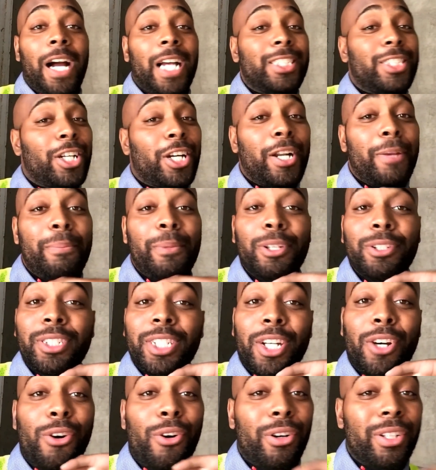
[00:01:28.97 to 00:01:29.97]
I turn the
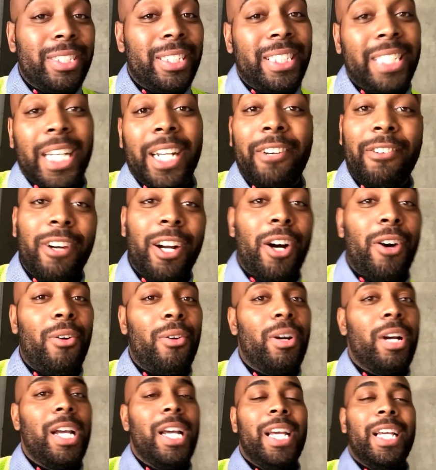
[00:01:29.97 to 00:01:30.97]
music on 0.